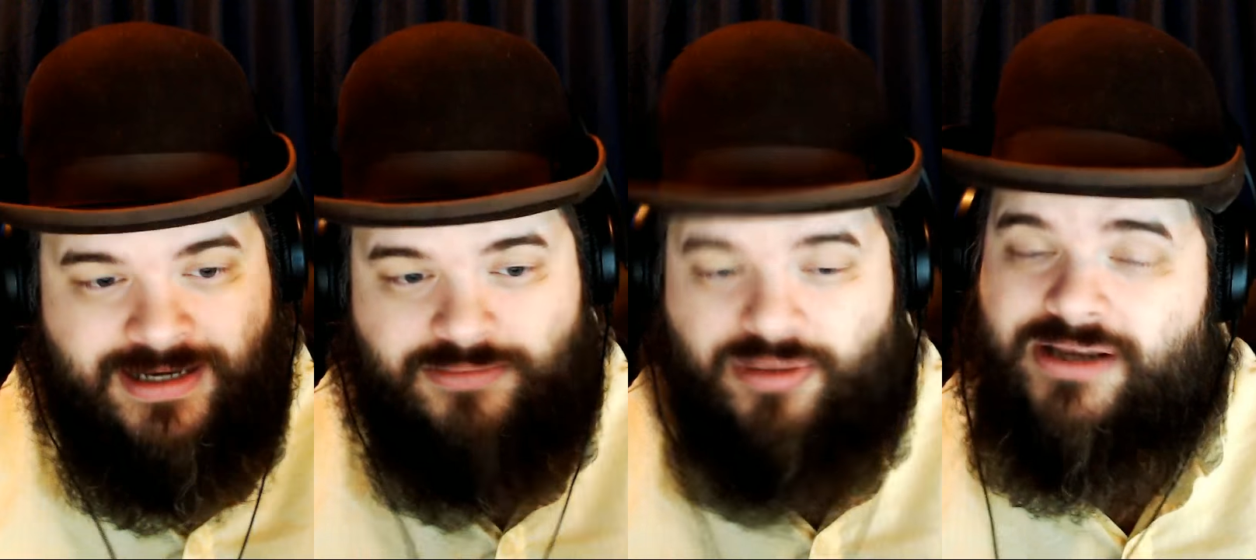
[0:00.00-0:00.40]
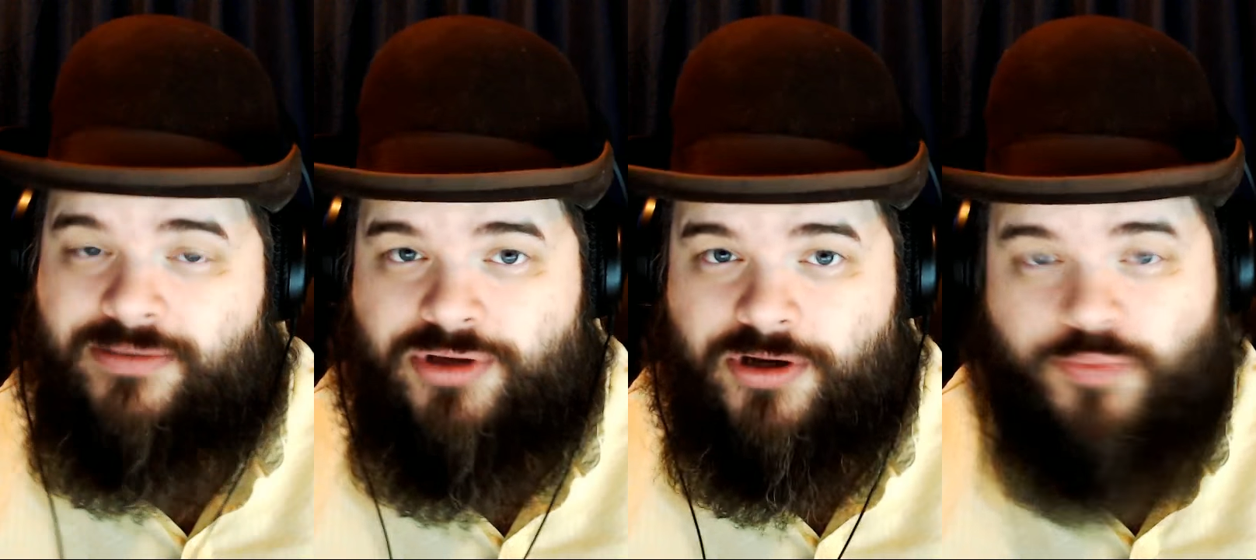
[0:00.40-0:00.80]
by
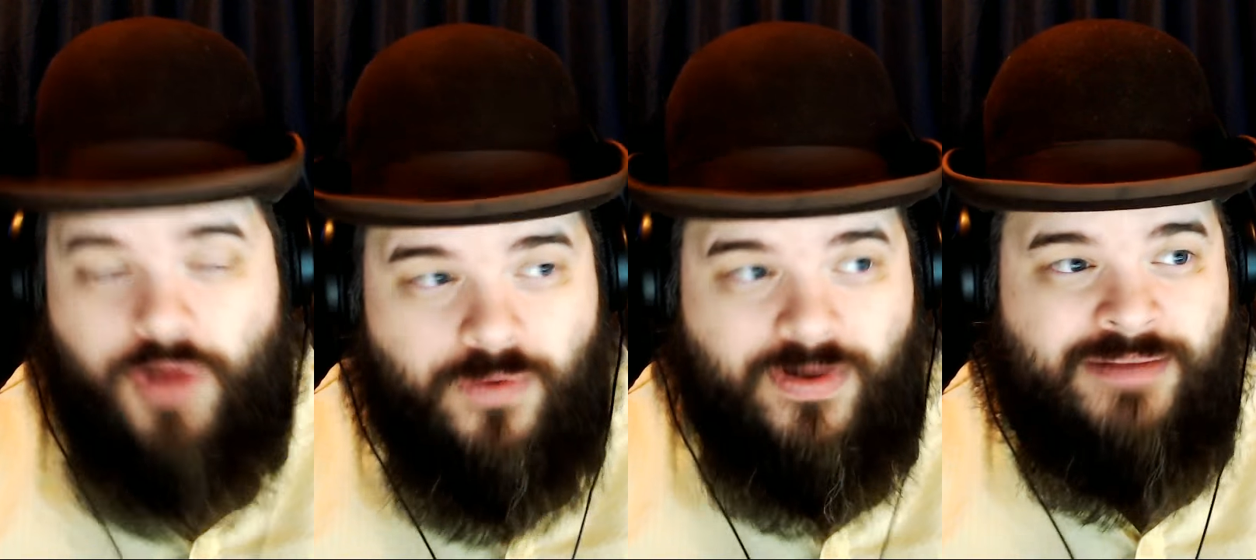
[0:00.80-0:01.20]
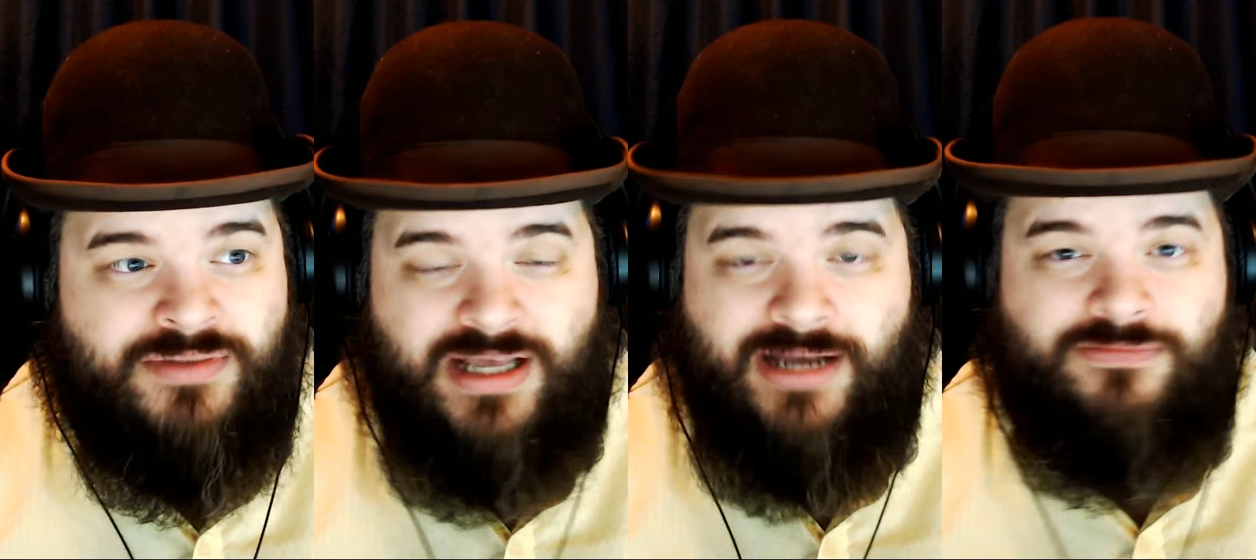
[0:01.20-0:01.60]
computer programs
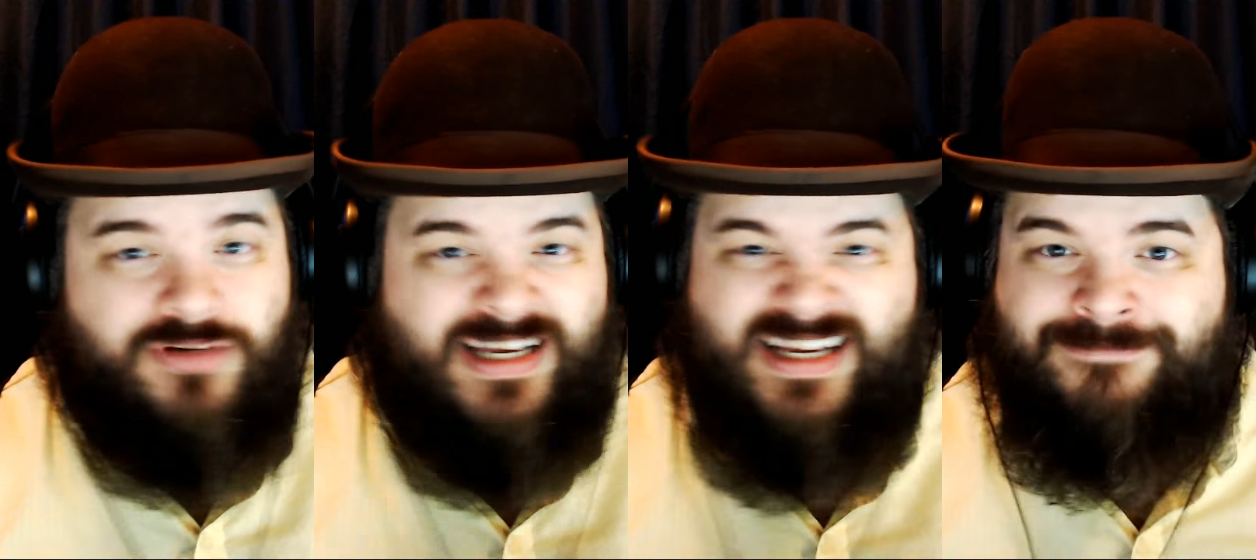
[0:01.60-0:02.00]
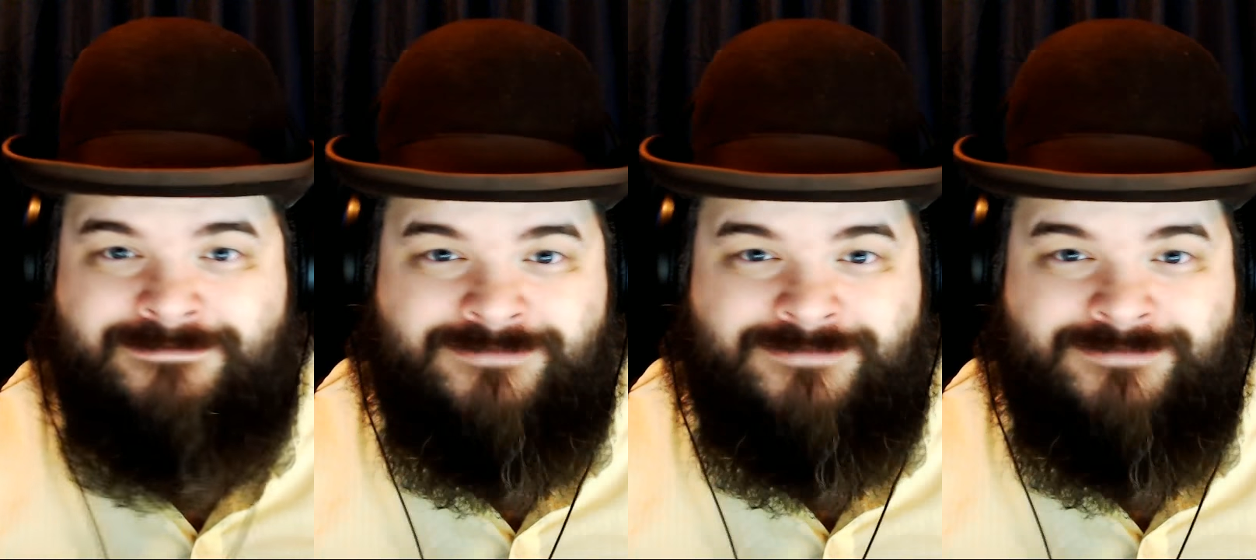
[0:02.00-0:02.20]
that really